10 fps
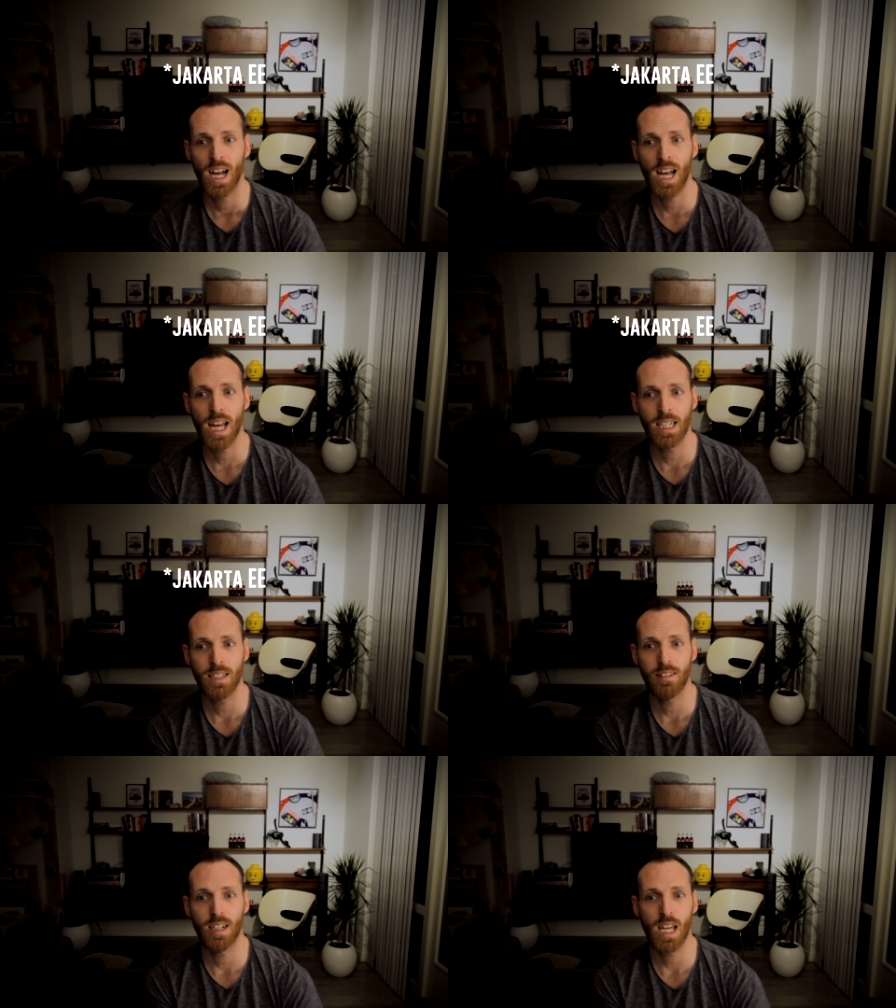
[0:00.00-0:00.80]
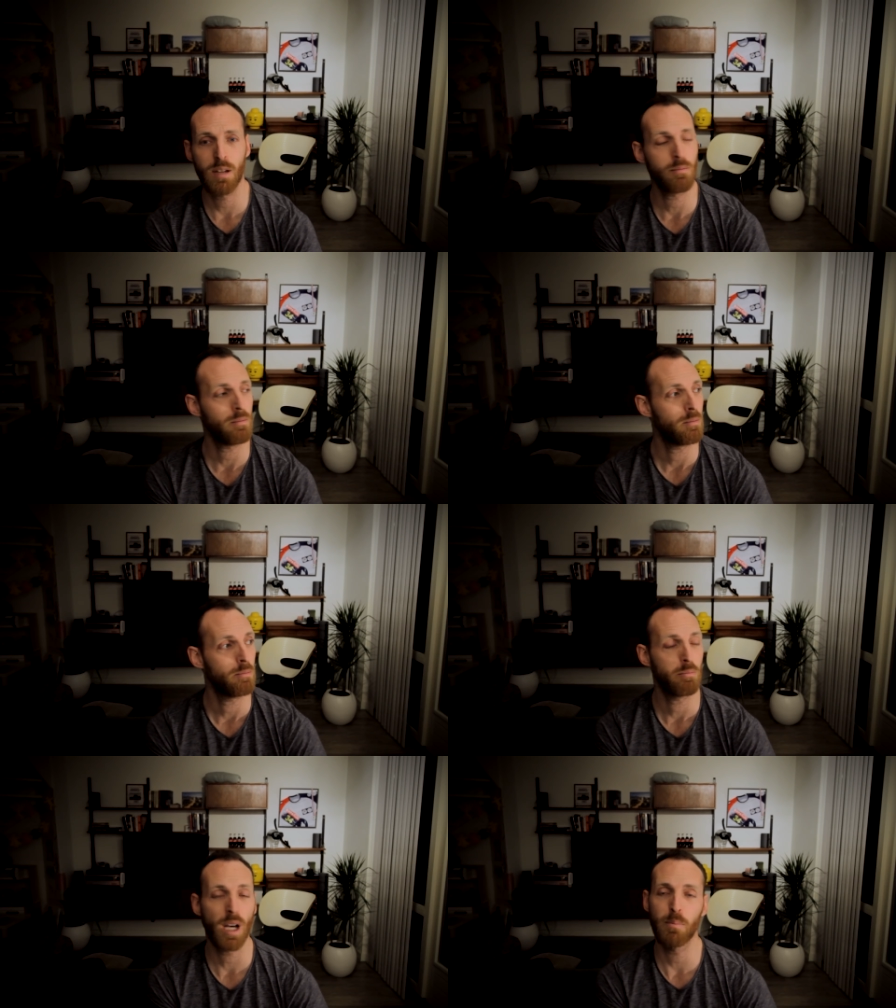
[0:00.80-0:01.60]
And the name
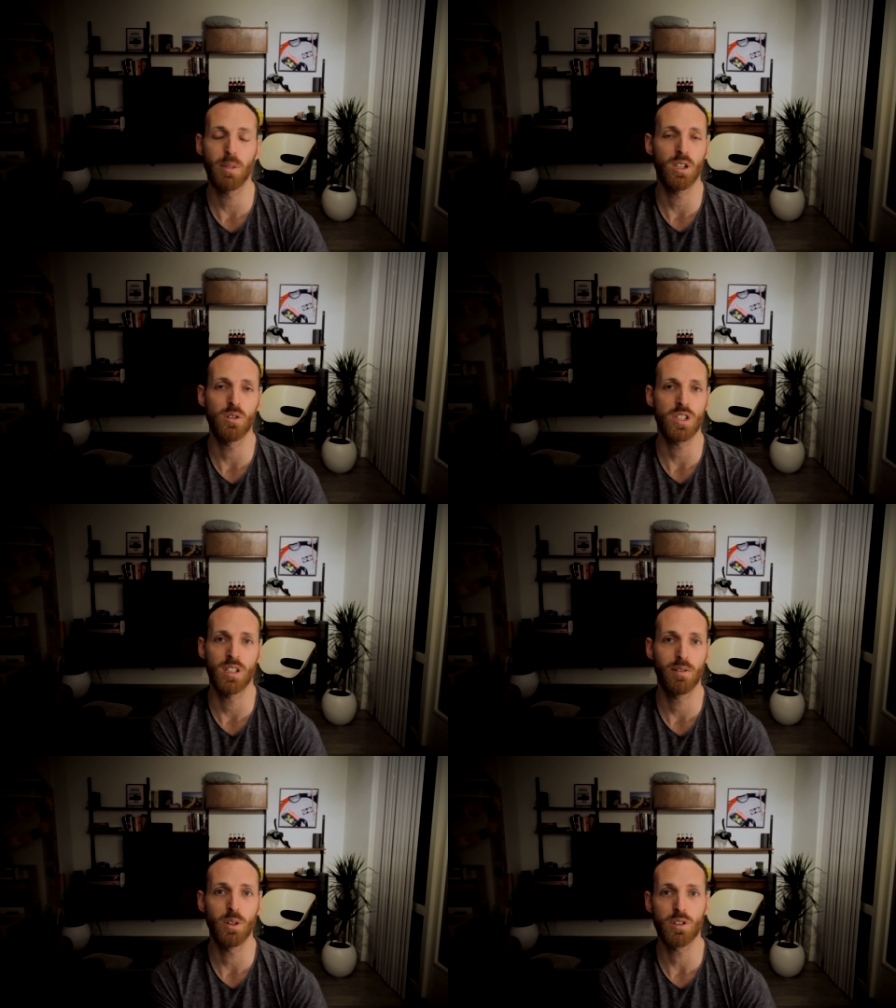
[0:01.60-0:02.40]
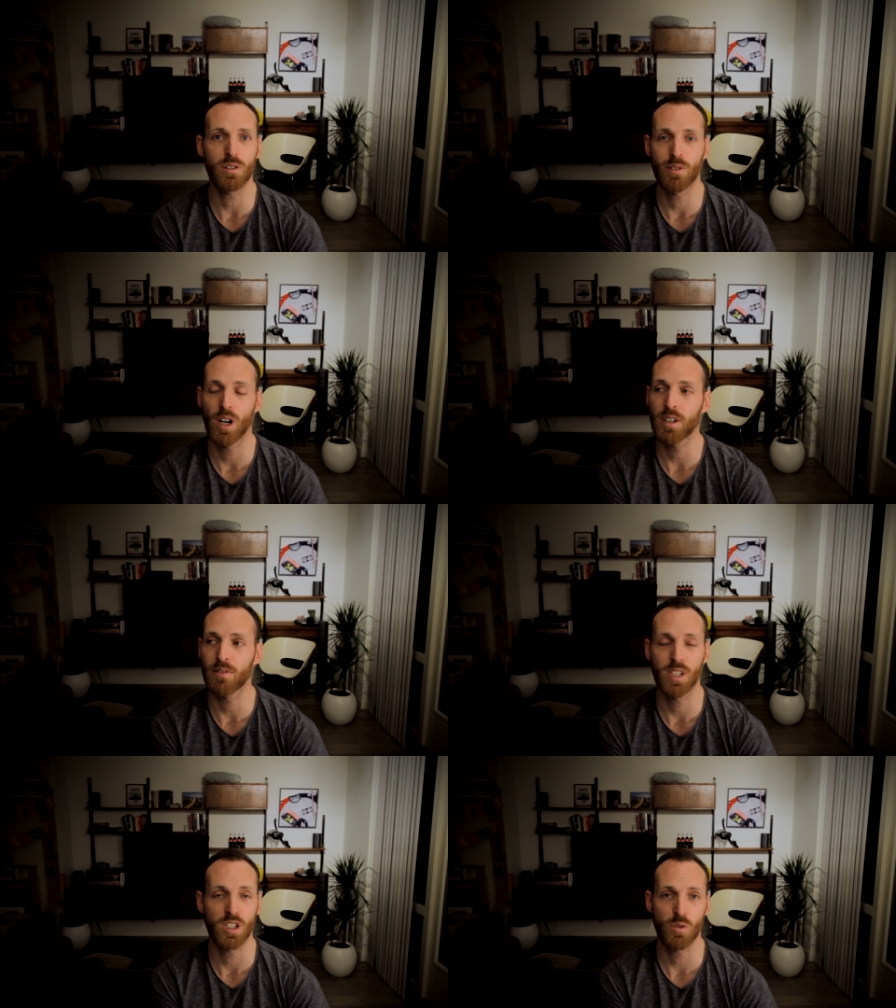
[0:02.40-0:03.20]
might be used in the future for other
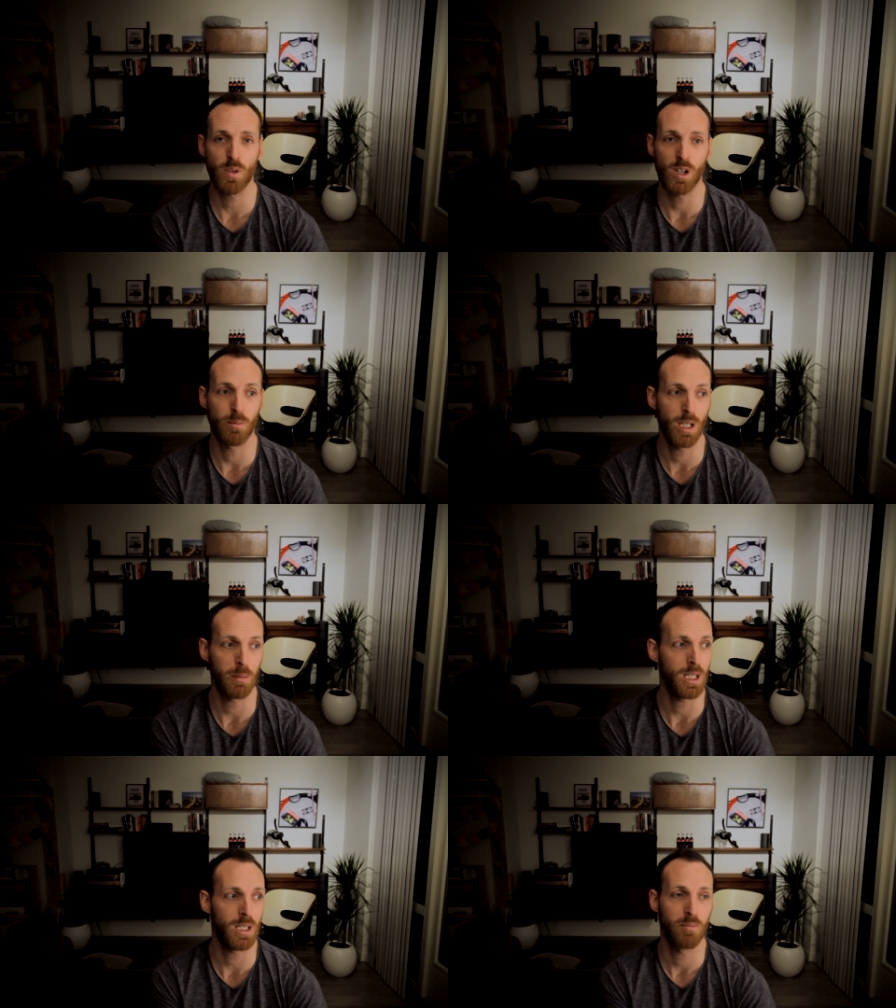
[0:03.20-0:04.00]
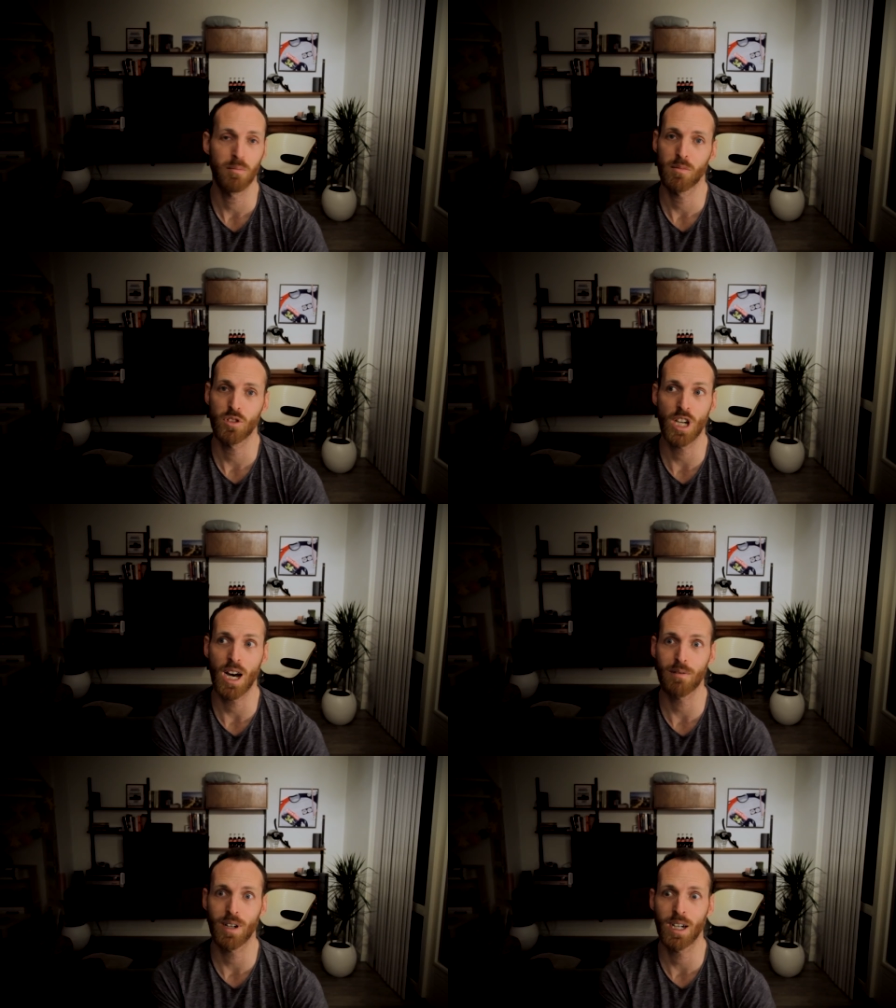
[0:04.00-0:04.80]
things as well, maybe
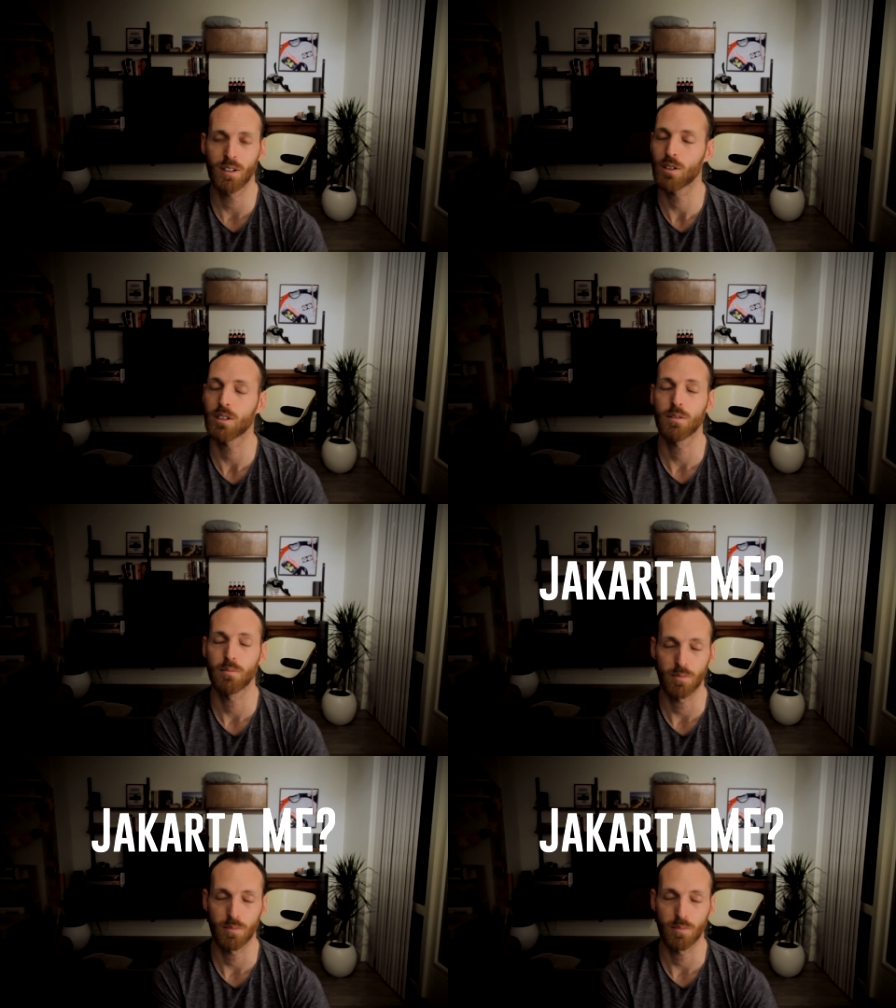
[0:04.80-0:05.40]
Java or